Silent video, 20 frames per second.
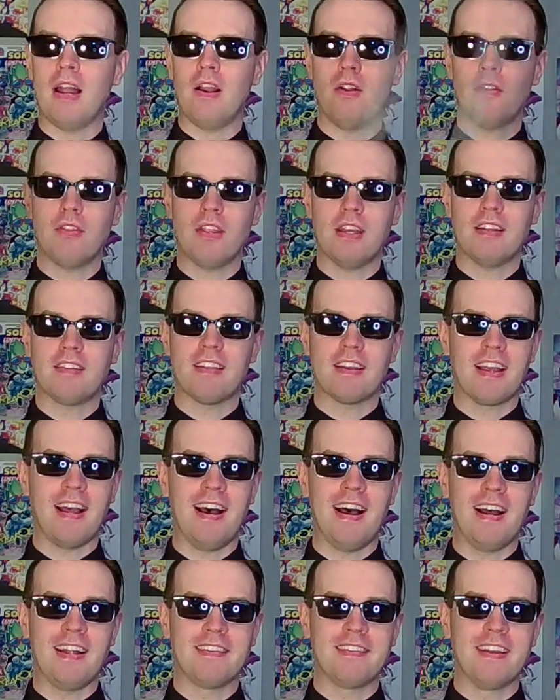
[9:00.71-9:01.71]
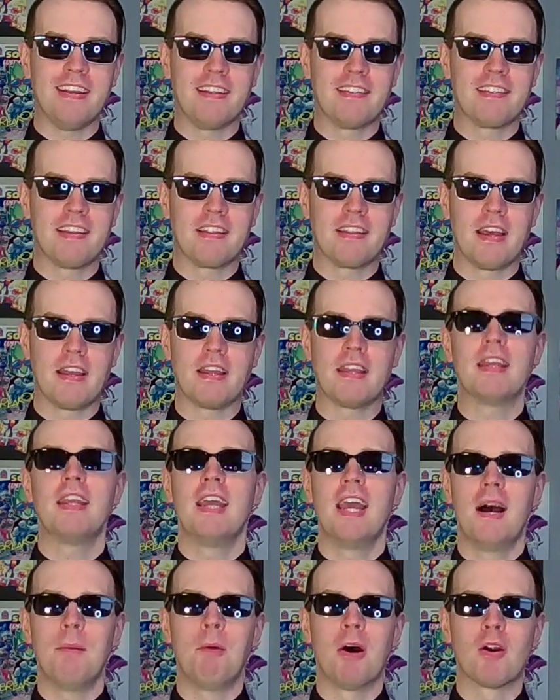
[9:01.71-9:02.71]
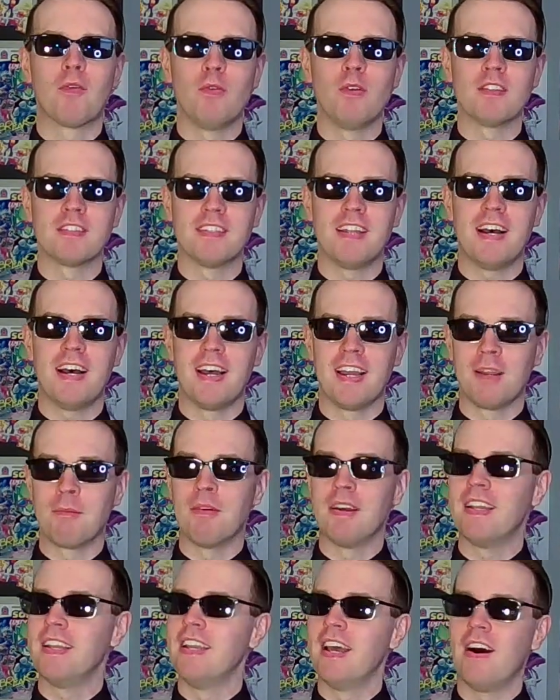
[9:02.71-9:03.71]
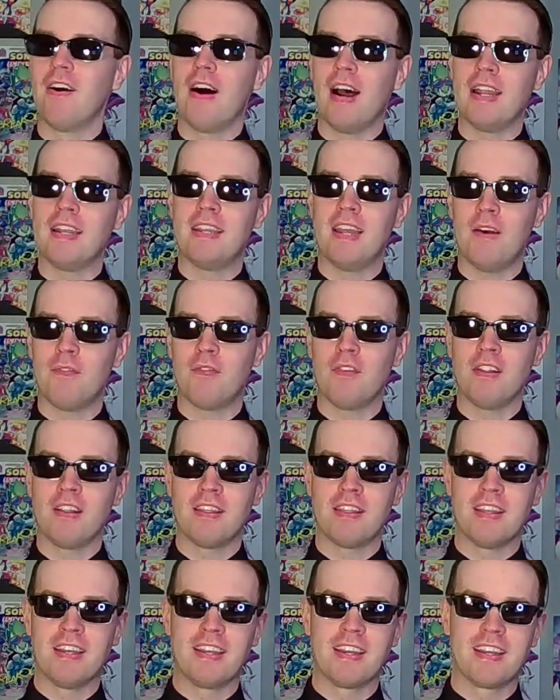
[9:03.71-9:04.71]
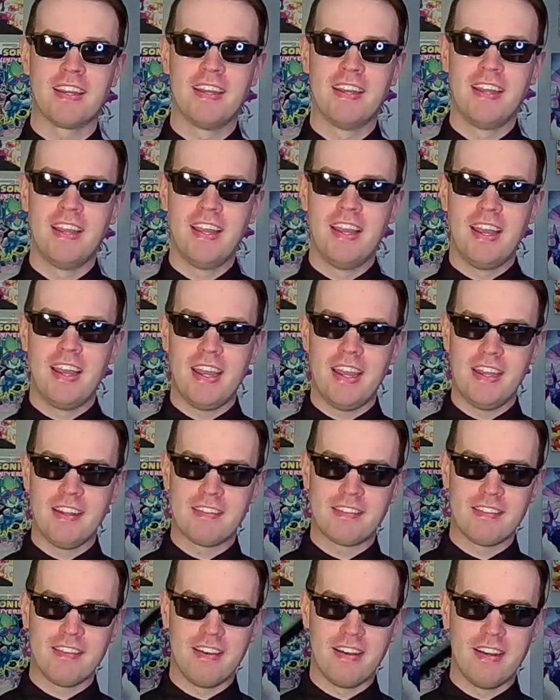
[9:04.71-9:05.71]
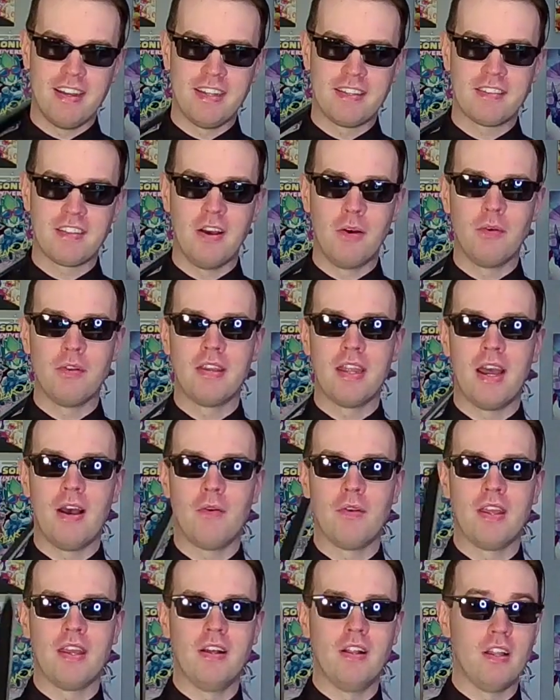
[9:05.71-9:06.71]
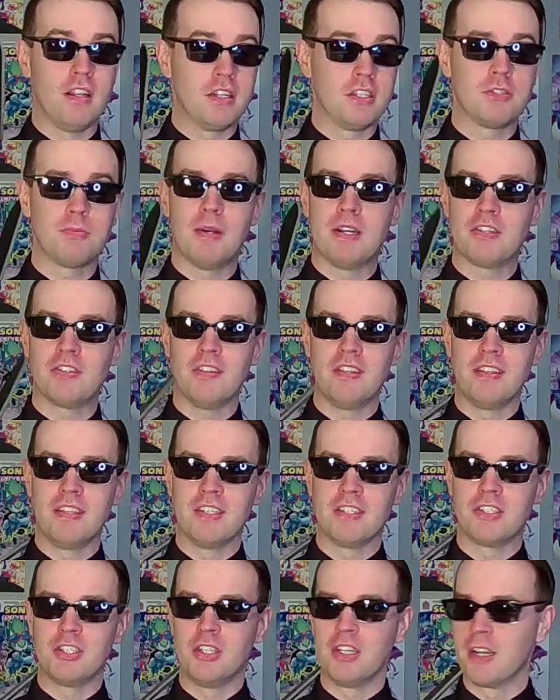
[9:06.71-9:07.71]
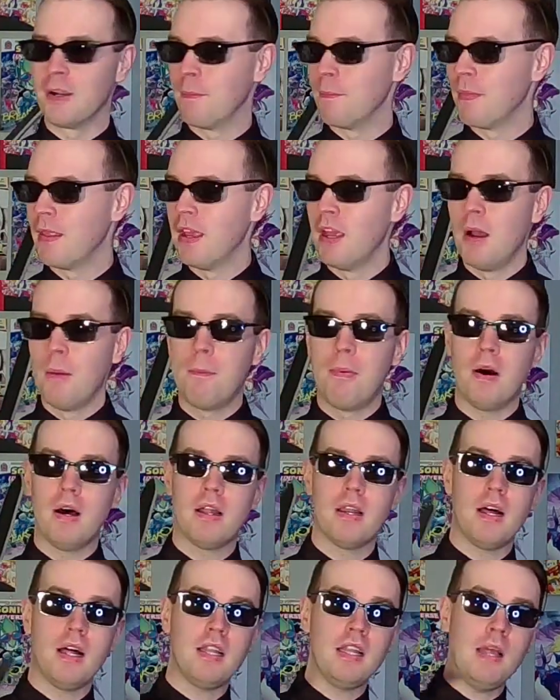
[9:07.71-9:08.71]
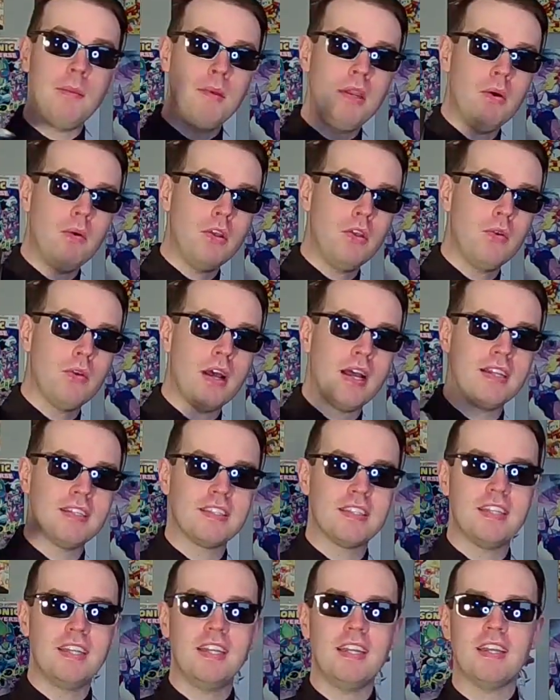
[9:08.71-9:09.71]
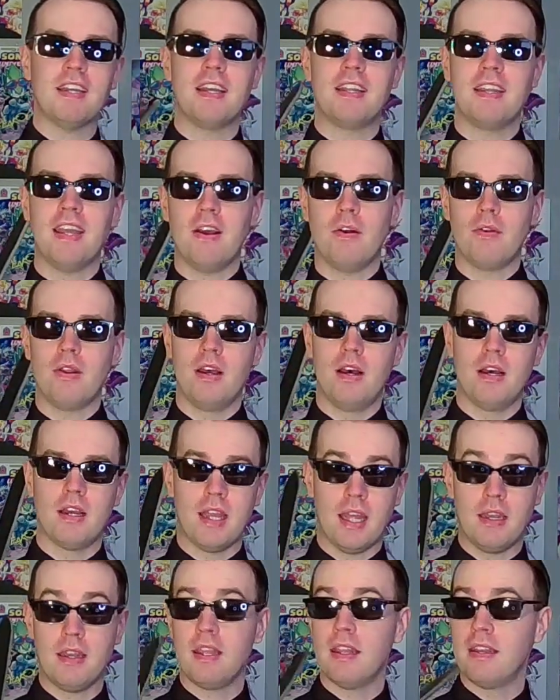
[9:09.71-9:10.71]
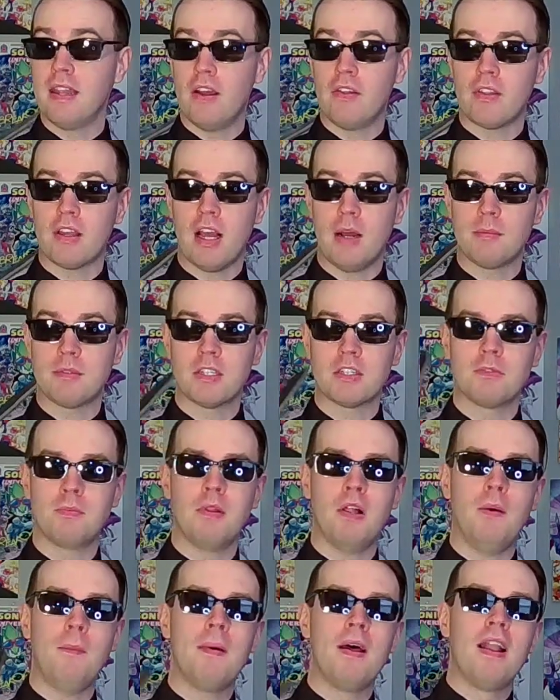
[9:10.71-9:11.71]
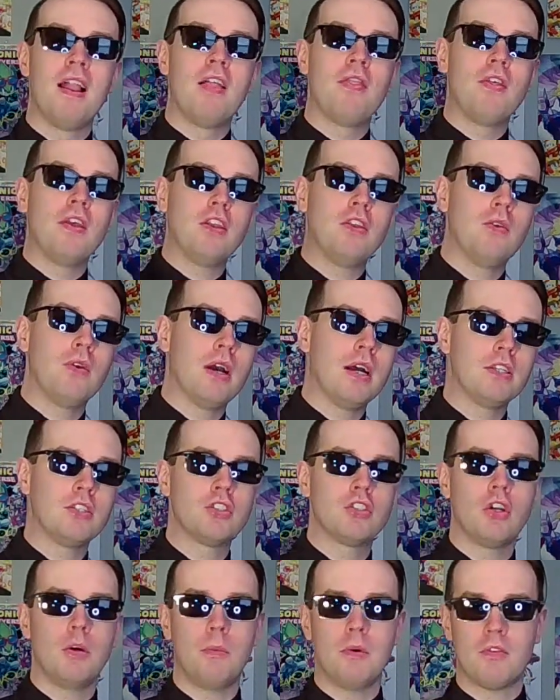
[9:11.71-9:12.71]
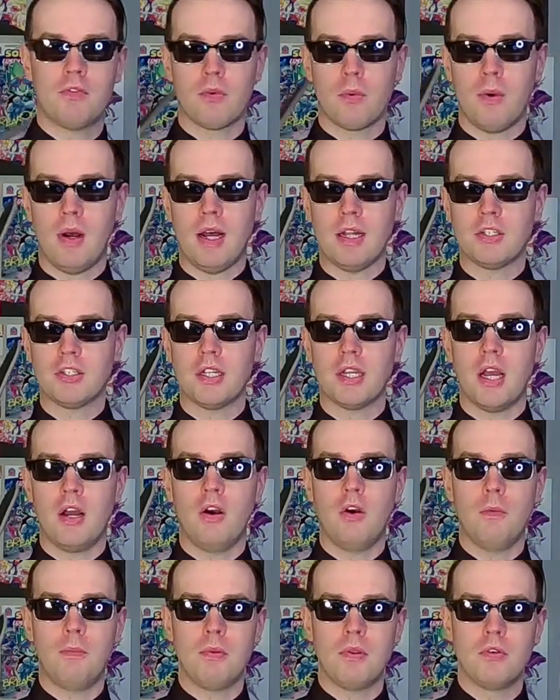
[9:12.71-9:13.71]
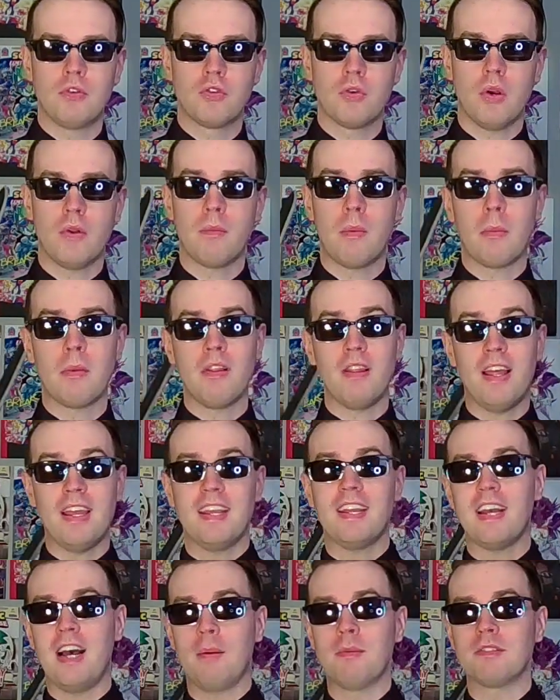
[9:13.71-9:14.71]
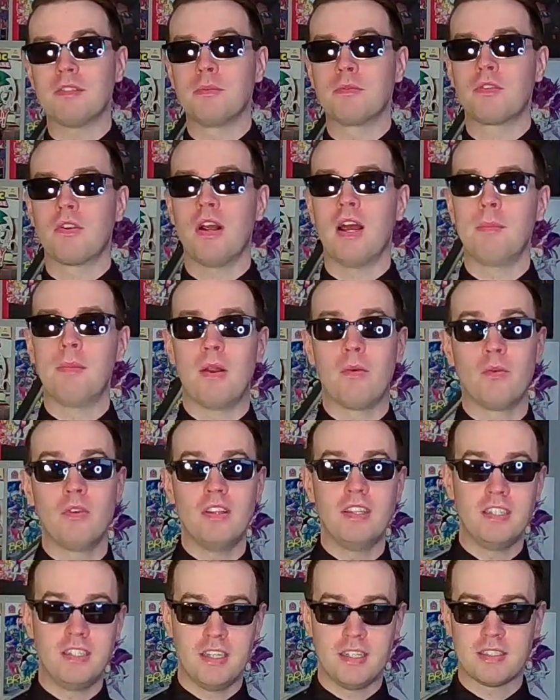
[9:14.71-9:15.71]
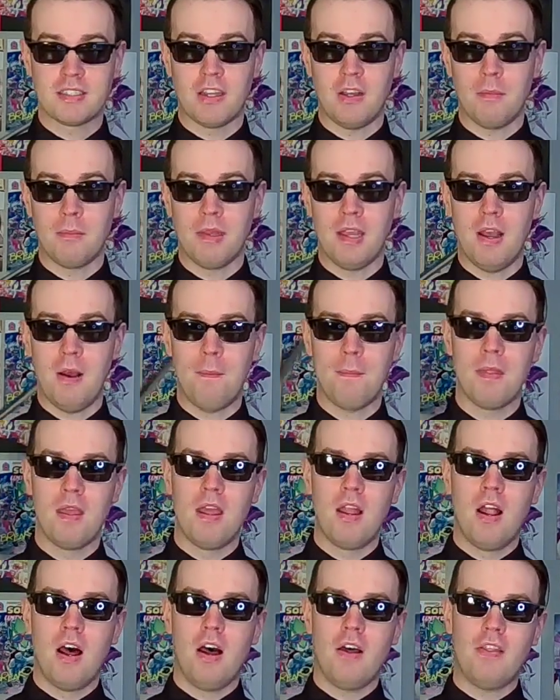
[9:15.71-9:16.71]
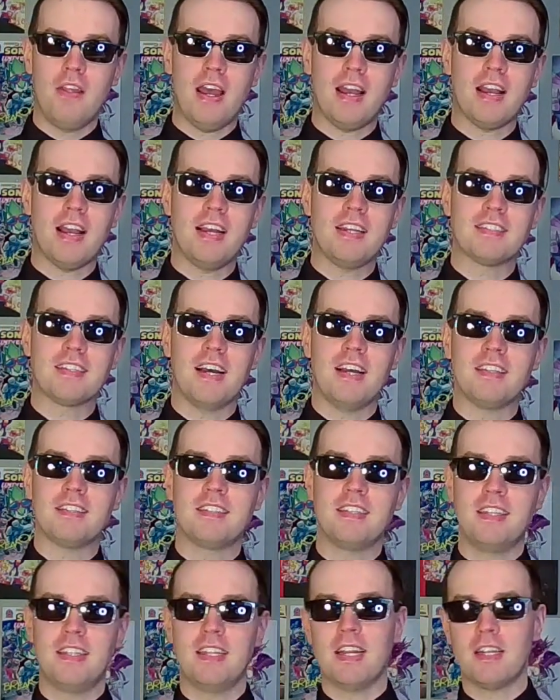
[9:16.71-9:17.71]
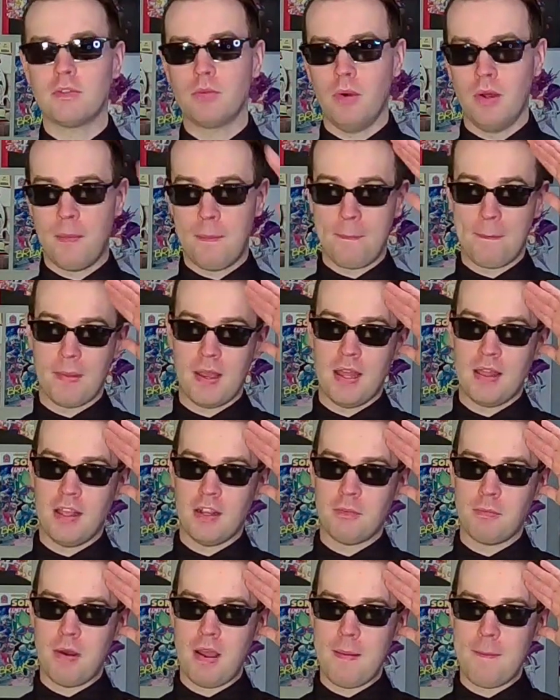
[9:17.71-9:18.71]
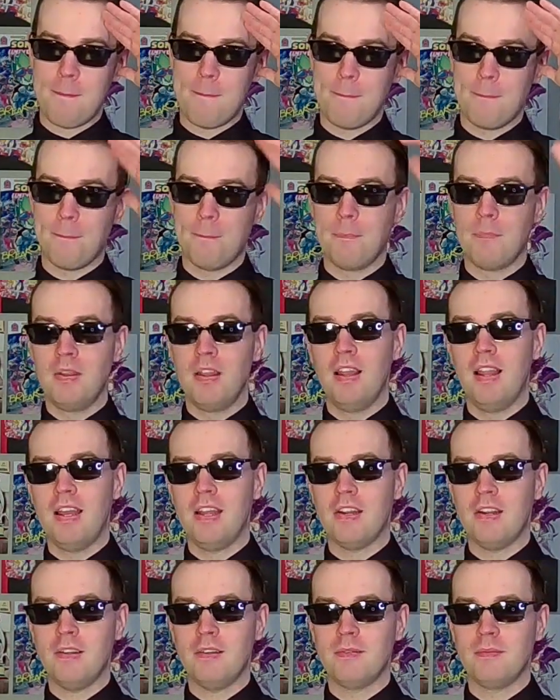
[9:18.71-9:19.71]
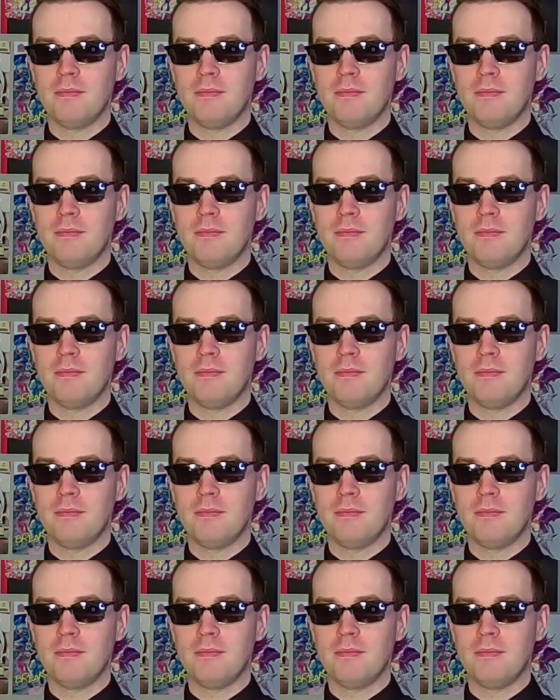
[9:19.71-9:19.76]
don't think it's like a hot take saying that, yeah, Marvel's dying. But no, I definitely think it's going downhill, and especially this year. But let me know what you guys think down in the comment section below. Thank you guys so much for watching. I hope you enjoyed. Remember to like, comment, subscribe. That really does help me out. Other than that, guys, I'll see you in the next one. Okay, thanks, bye. Later.